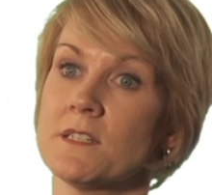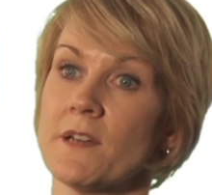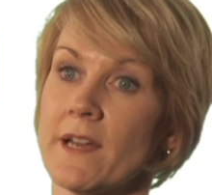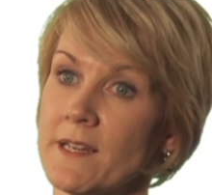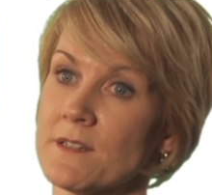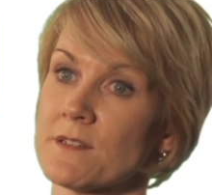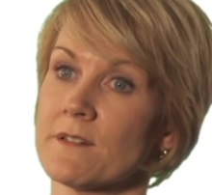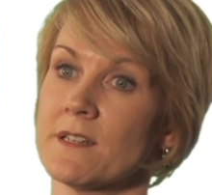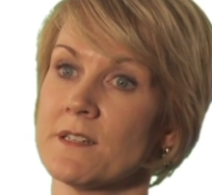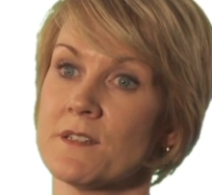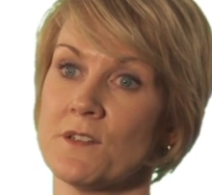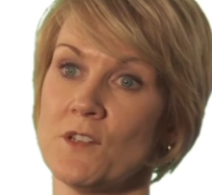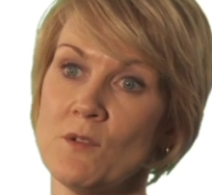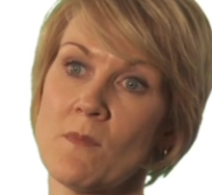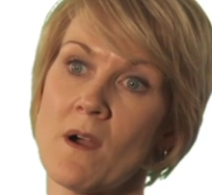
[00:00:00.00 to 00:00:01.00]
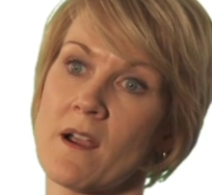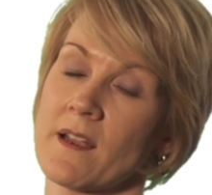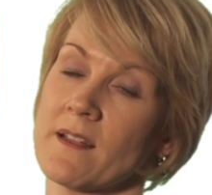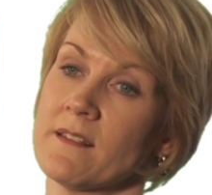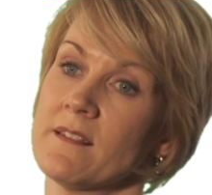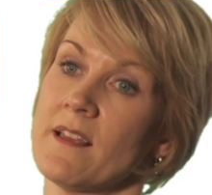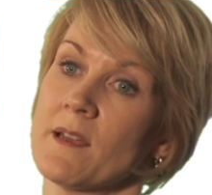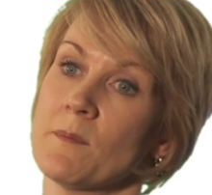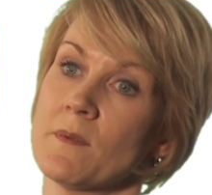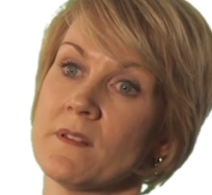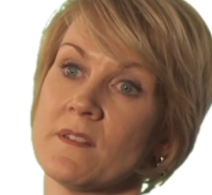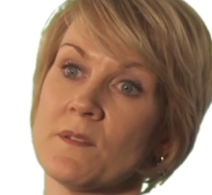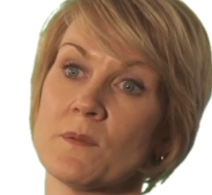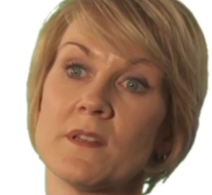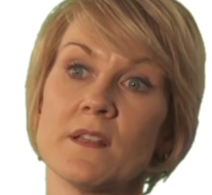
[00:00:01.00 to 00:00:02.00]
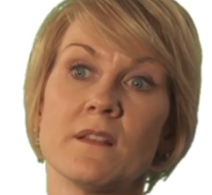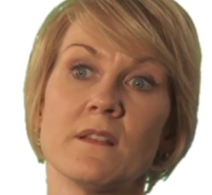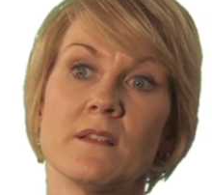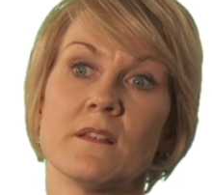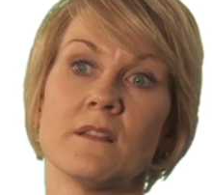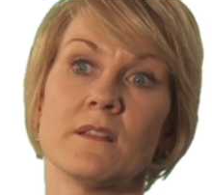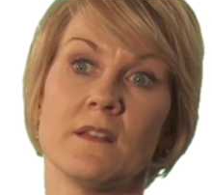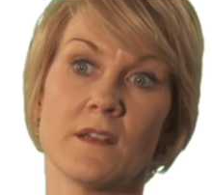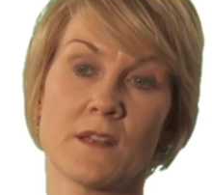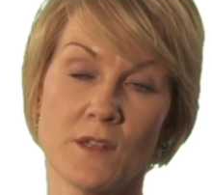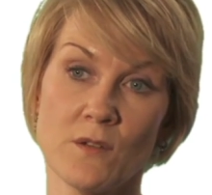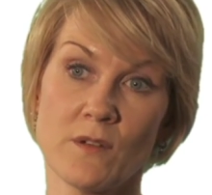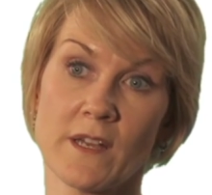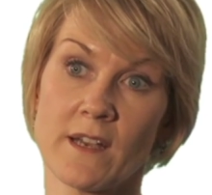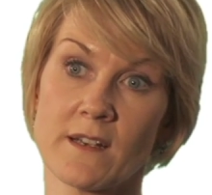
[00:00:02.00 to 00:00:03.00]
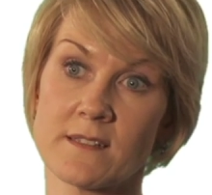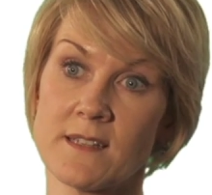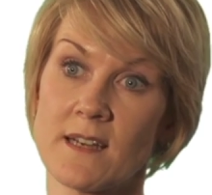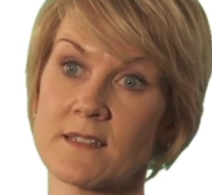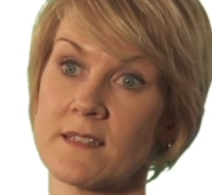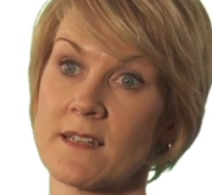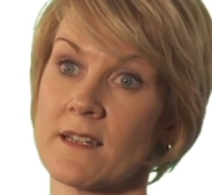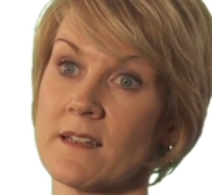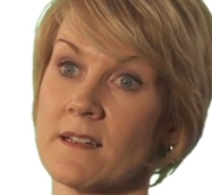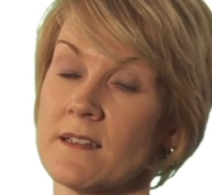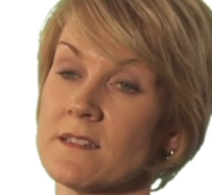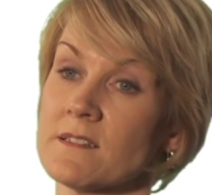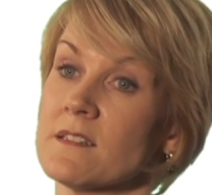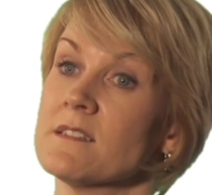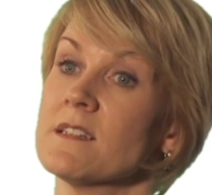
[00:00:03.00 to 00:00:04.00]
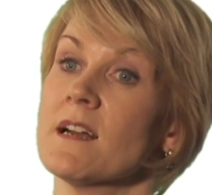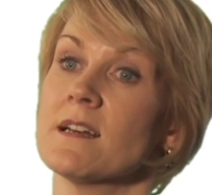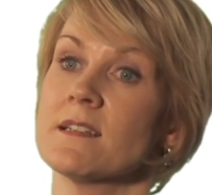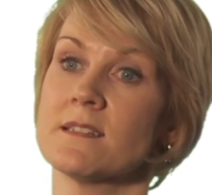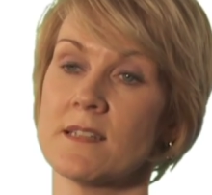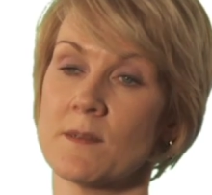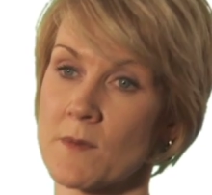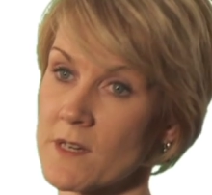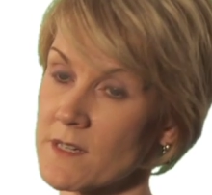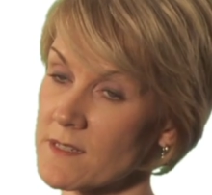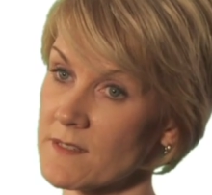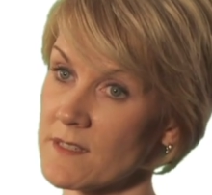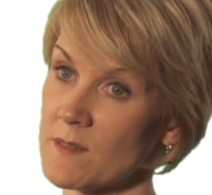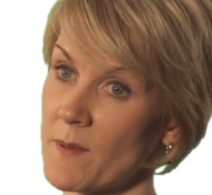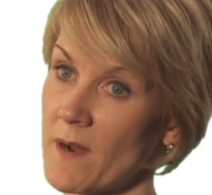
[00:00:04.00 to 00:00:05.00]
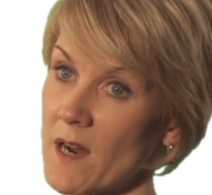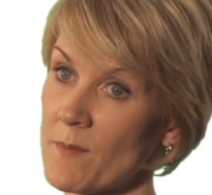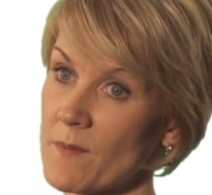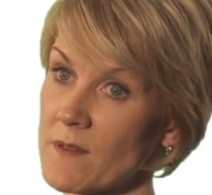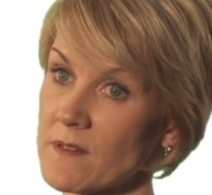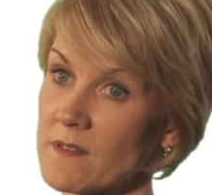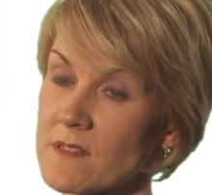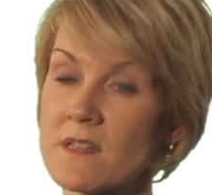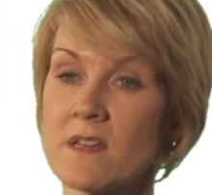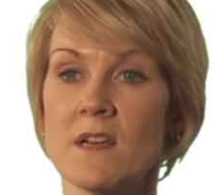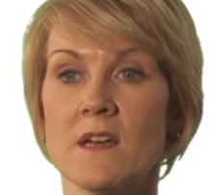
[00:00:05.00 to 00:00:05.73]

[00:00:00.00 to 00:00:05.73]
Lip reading: to enter into new market segments within the acute care setting, such as the emergency department,